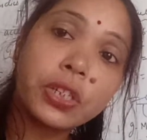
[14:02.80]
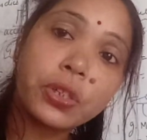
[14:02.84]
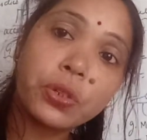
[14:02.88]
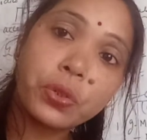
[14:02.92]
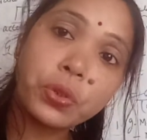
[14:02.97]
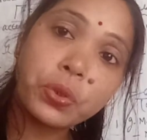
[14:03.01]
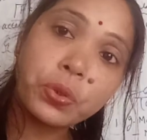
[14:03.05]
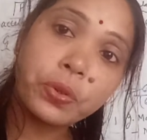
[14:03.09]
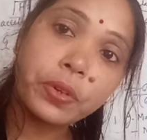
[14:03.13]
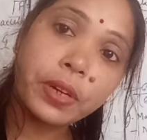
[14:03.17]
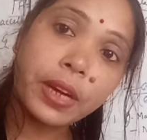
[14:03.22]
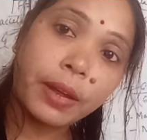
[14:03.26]
due
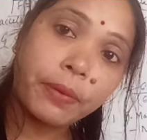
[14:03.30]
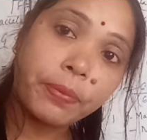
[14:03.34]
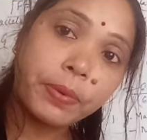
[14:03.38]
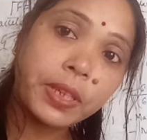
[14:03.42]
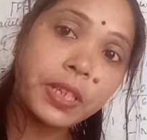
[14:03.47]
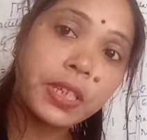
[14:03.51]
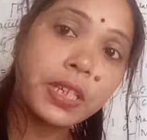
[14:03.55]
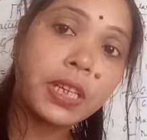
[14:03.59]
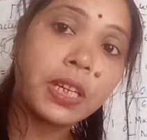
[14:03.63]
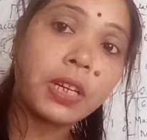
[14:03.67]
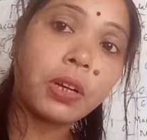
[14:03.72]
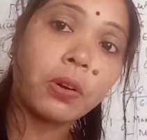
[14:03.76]
to
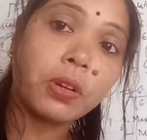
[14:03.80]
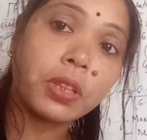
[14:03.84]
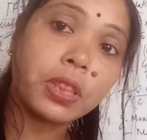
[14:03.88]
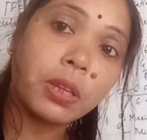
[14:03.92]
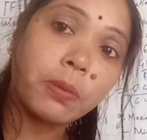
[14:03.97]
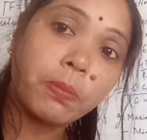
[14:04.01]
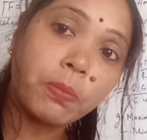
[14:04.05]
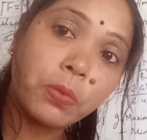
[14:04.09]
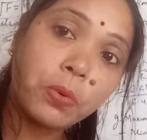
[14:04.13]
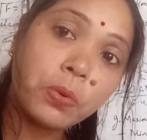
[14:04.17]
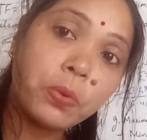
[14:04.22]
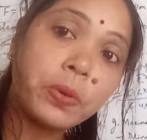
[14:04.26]
gravity on the
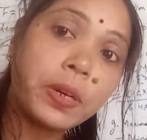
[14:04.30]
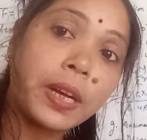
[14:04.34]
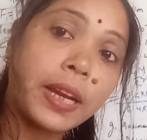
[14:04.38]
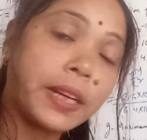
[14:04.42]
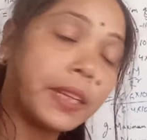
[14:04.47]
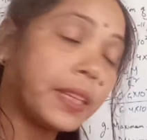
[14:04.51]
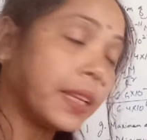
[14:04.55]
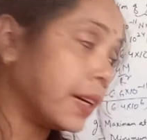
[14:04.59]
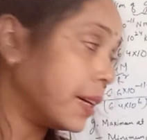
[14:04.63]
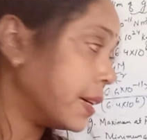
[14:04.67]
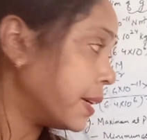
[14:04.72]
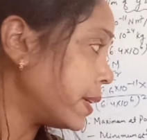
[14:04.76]
moon
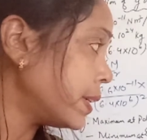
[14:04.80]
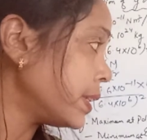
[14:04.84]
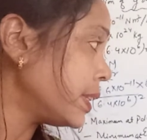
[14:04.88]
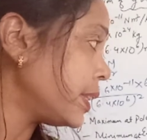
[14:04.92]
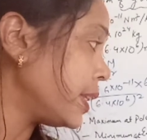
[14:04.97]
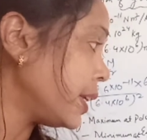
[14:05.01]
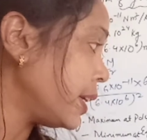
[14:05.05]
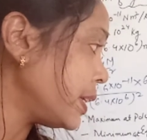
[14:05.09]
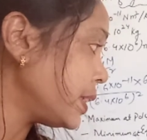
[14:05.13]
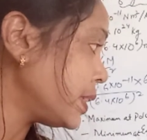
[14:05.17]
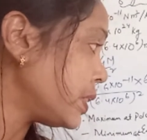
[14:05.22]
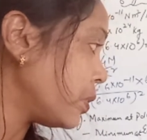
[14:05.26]
and the earth
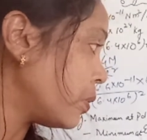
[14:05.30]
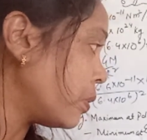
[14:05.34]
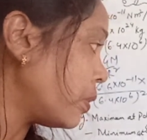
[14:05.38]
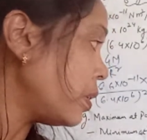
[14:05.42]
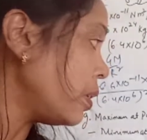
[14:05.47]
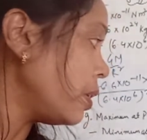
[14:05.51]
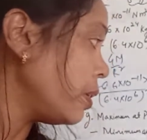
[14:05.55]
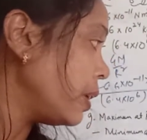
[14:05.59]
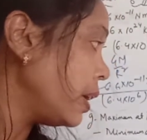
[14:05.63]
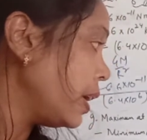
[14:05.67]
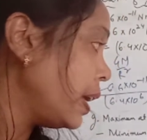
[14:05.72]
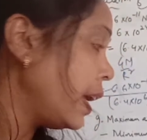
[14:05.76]
is your
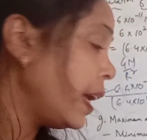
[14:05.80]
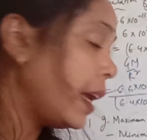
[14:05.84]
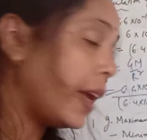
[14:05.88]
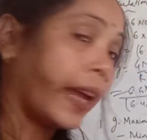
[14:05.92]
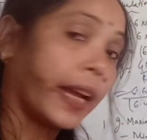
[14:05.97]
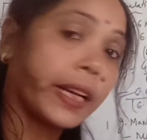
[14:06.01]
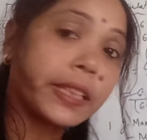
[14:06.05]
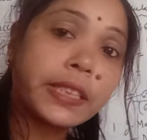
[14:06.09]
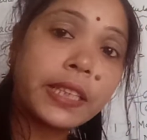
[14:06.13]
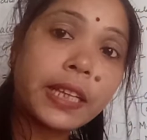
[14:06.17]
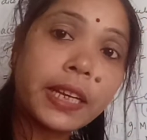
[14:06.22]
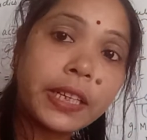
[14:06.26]

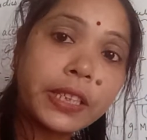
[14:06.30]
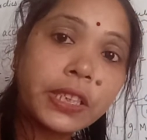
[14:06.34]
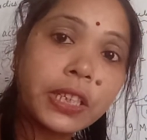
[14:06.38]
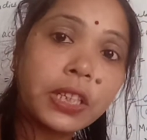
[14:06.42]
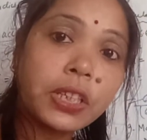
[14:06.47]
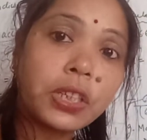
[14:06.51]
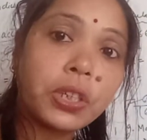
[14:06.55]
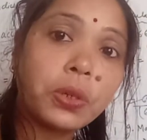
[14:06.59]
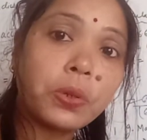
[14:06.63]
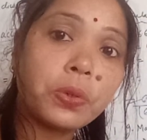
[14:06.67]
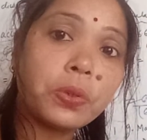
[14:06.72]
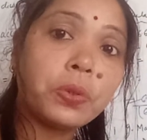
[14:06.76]

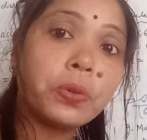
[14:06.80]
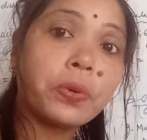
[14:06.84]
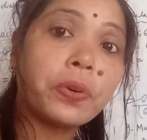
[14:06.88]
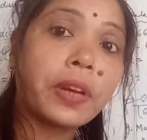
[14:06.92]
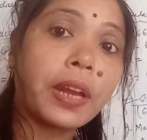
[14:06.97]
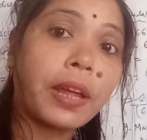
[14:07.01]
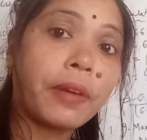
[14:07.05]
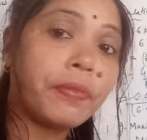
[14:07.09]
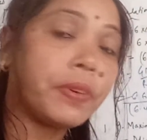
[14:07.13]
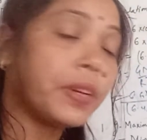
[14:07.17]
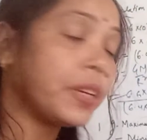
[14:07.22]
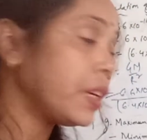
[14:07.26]
acceleration due to
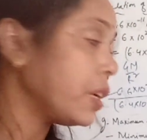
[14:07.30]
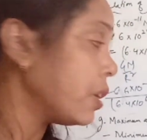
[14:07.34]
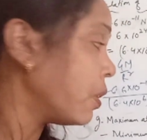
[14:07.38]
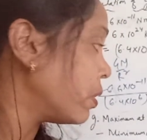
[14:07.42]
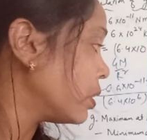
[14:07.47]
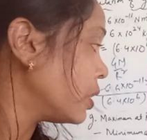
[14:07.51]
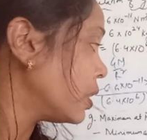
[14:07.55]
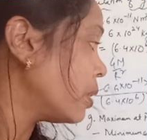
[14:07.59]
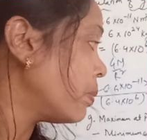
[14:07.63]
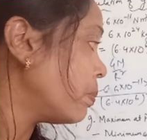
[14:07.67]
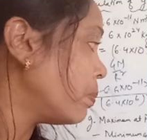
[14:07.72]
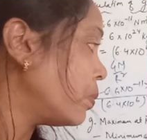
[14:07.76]
gravity
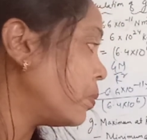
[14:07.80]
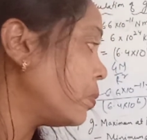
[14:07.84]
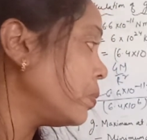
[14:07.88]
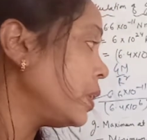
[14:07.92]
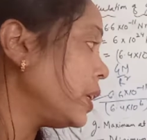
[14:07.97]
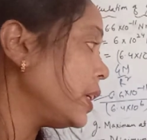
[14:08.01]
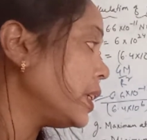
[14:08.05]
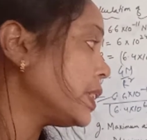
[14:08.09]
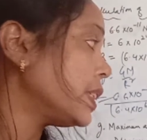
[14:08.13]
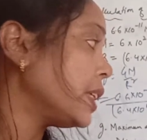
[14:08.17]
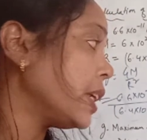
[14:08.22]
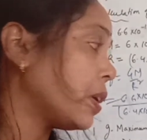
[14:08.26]
on the moon
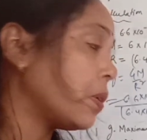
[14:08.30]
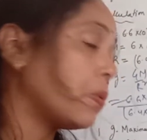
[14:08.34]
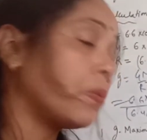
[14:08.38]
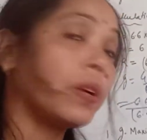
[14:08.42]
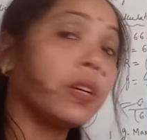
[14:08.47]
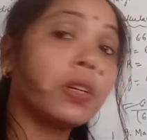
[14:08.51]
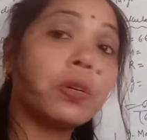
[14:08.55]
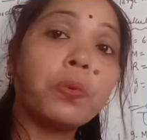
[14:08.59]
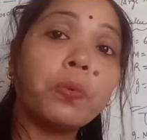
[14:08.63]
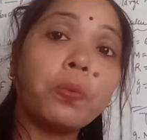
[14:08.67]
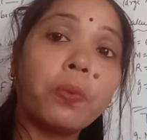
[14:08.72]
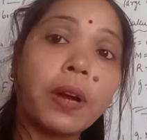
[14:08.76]
is
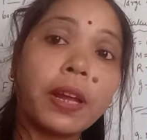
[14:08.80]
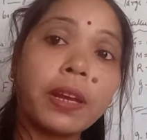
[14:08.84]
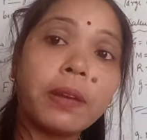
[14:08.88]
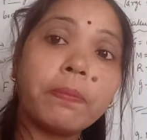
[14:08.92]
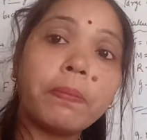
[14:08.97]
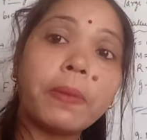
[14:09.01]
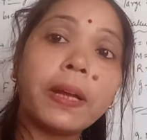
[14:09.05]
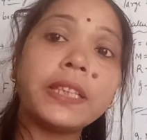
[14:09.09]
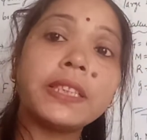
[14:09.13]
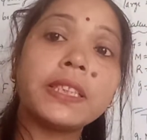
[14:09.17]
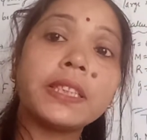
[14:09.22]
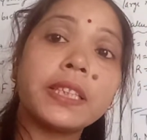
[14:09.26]
equal to
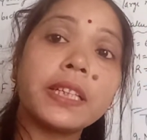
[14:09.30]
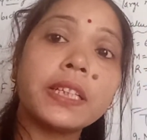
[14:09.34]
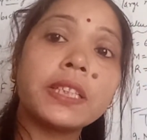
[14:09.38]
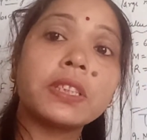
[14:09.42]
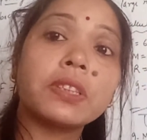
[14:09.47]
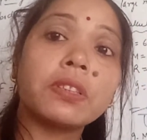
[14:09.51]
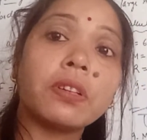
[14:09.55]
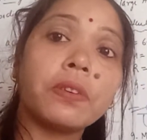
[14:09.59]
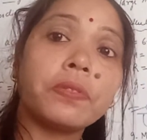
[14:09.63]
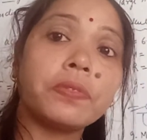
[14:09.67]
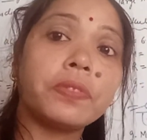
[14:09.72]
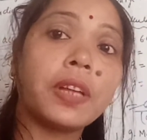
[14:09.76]

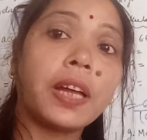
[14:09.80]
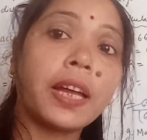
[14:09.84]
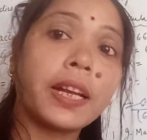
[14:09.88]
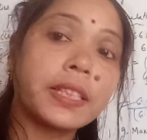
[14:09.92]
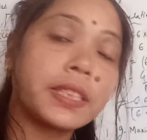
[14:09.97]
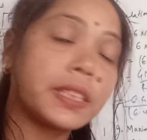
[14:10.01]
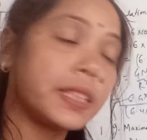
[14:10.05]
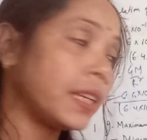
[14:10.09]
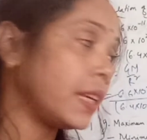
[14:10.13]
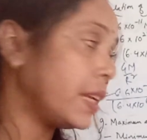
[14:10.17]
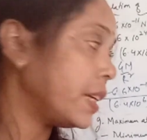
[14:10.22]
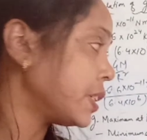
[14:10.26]
1/6 of the
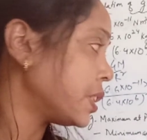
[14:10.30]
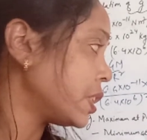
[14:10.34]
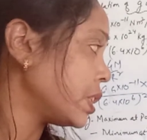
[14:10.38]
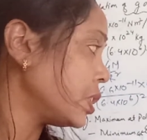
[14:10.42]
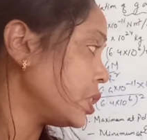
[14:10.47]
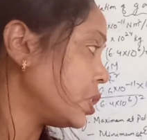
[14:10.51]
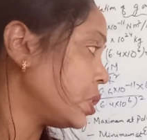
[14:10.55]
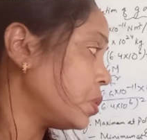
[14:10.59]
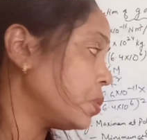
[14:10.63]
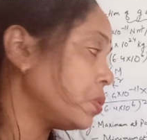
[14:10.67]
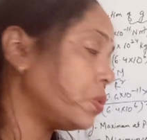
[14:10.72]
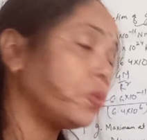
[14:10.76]

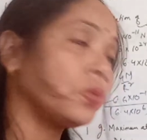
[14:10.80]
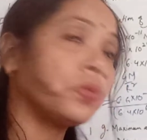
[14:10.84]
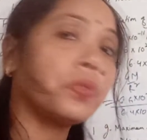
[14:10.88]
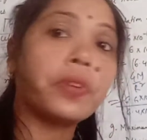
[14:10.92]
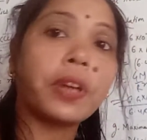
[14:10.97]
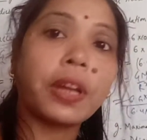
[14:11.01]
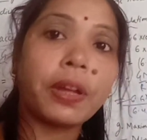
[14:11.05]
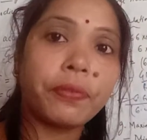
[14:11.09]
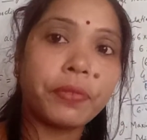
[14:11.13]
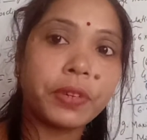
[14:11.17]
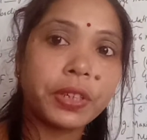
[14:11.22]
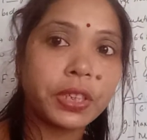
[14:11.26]
acceleration due to
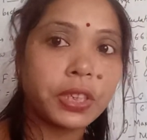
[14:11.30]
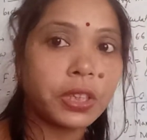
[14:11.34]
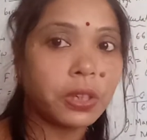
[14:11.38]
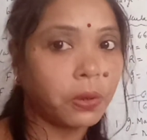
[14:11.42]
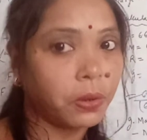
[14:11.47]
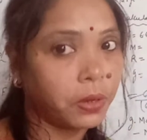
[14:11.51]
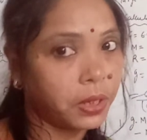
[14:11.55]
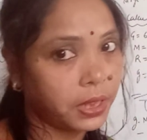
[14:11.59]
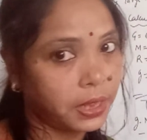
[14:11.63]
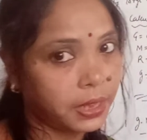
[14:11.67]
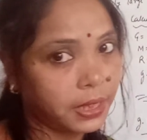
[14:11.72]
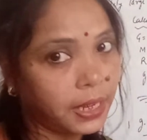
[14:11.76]
gravity
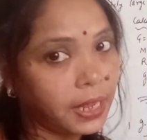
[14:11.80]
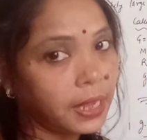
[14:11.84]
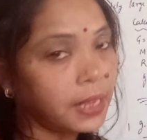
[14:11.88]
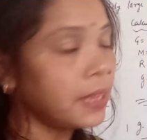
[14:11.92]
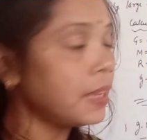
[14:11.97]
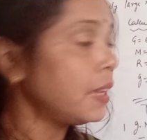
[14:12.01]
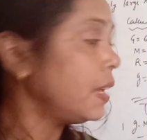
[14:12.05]
on the